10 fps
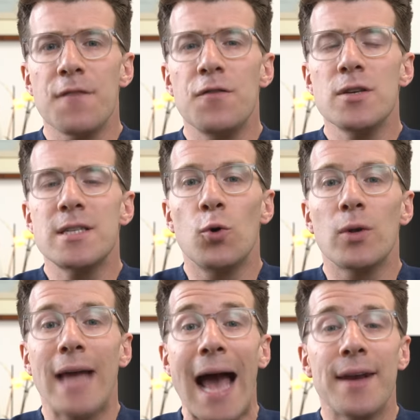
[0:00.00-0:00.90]
first of all,
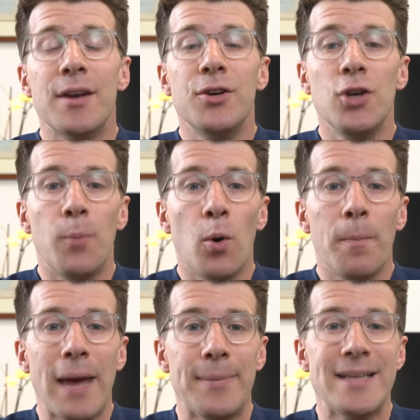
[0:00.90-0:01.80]
can newborn
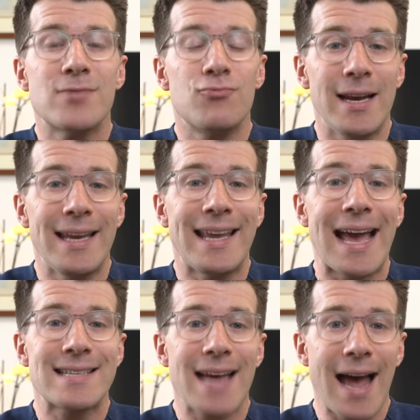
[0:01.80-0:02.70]
babies really
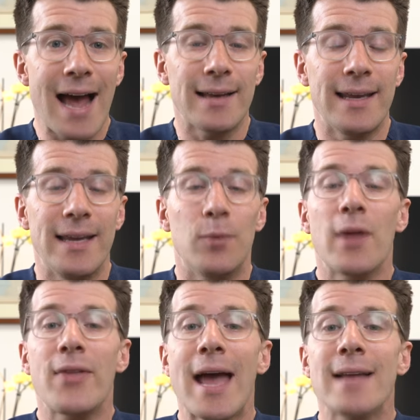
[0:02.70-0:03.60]
get acne? Well,
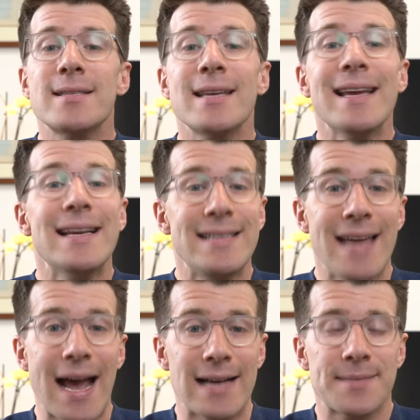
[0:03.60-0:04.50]
the answer is
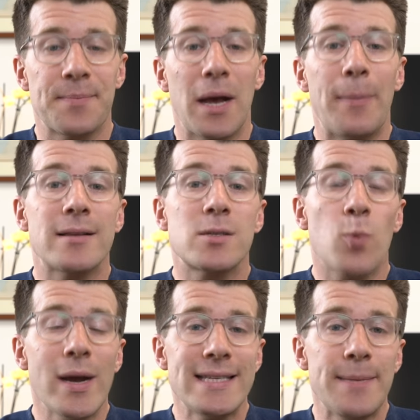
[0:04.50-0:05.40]
yes. About
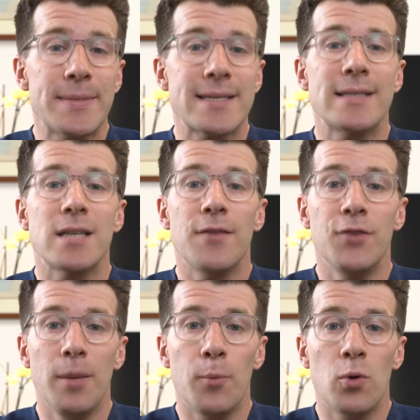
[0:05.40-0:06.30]
20% of
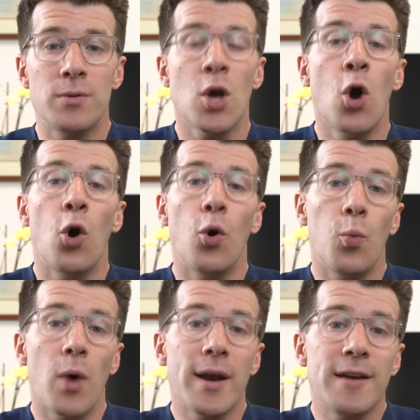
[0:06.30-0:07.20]
newborns, or
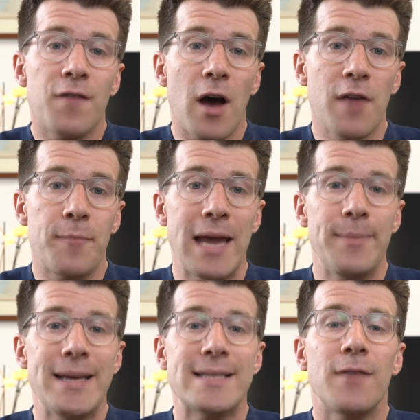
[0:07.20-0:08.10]
1 in 5
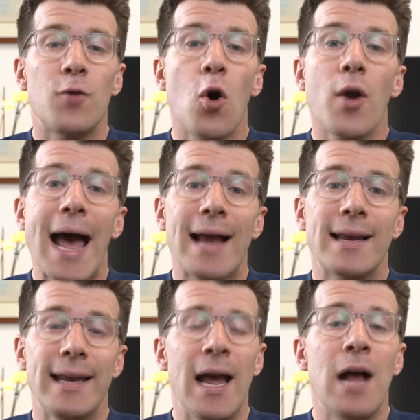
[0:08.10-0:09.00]
babies, have got
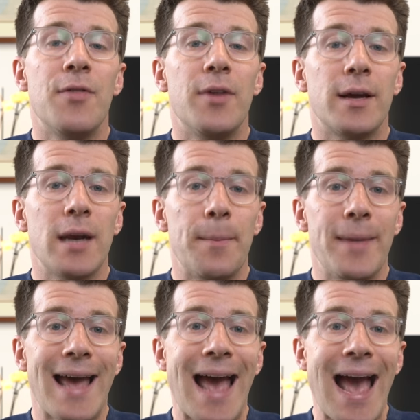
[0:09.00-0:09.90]
acne that can
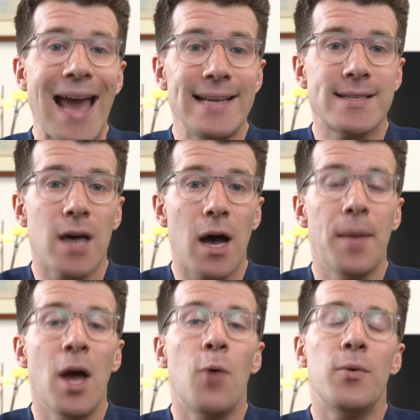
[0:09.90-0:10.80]
appear any time
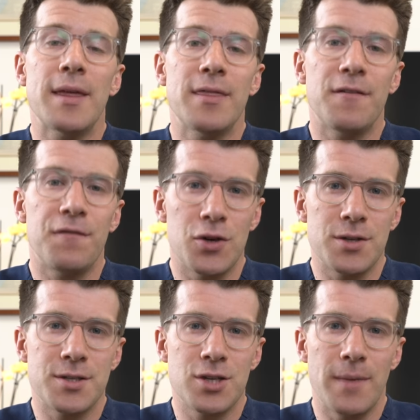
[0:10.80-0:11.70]
within the first
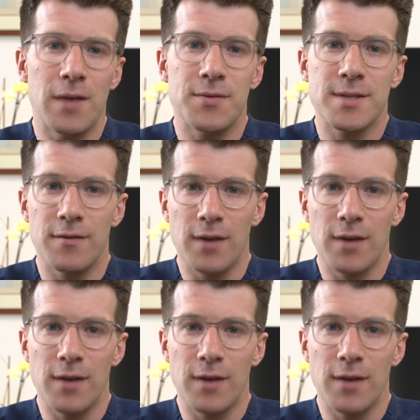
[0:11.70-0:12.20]
2 months of